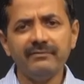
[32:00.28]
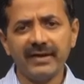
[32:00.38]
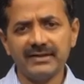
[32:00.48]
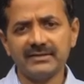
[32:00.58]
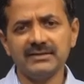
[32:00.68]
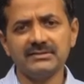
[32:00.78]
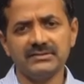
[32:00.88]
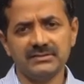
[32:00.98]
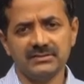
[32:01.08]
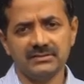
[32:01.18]

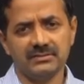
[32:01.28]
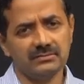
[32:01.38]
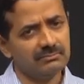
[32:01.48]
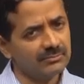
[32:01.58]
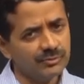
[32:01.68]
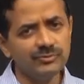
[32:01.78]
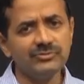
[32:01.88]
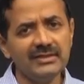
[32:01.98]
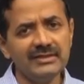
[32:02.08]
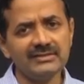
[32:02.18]
factors,
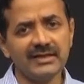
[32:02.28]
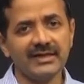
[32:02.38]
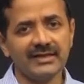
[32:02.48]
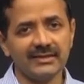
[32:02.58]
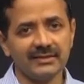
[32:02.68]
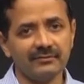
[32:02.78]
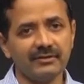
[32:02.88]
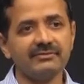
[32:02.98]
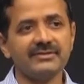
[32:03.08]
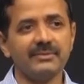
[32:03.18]
usually genetic
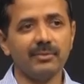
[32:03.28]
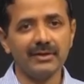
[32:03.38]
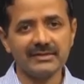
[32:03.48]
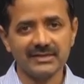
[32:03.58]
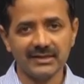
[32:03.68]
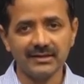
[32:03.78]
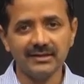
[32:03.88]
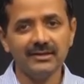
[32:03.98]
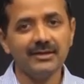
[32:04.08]
when we say polygenic,